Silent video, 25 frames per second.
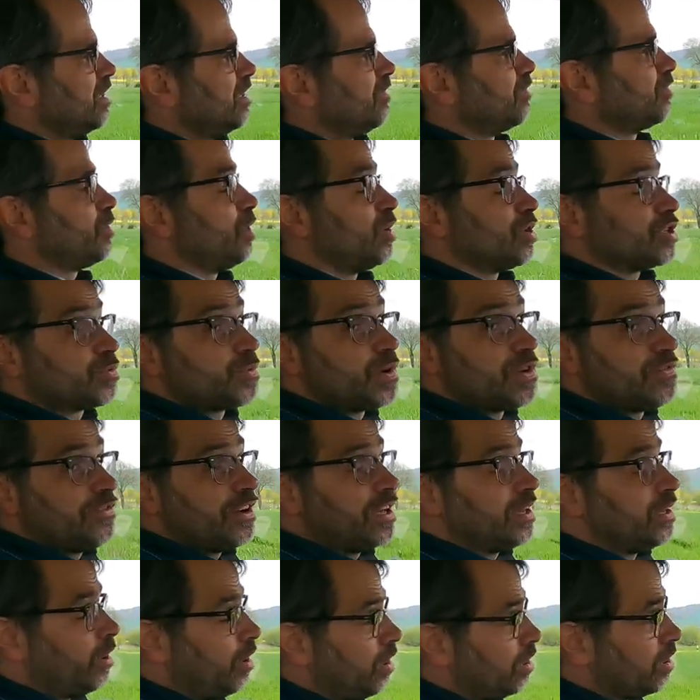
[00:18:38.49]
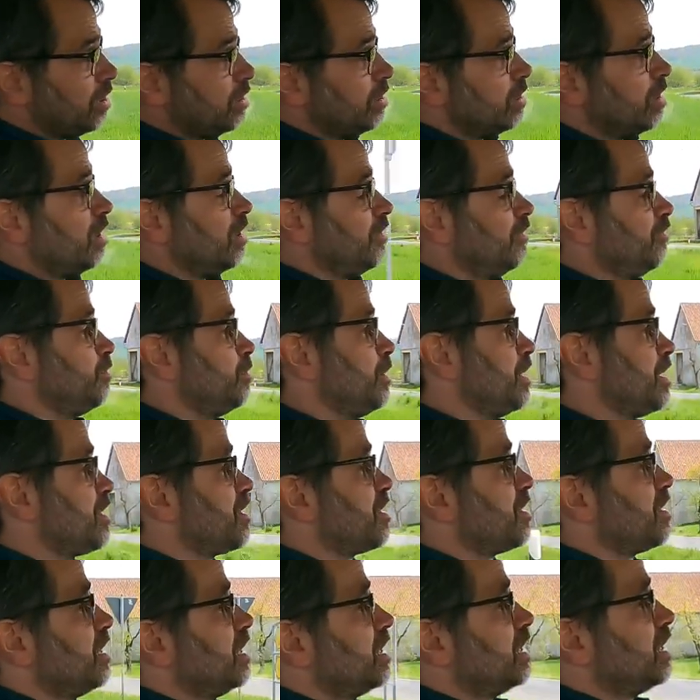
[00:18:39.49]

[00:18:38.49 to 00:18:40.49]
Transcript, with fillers: Of course, we fell all in love with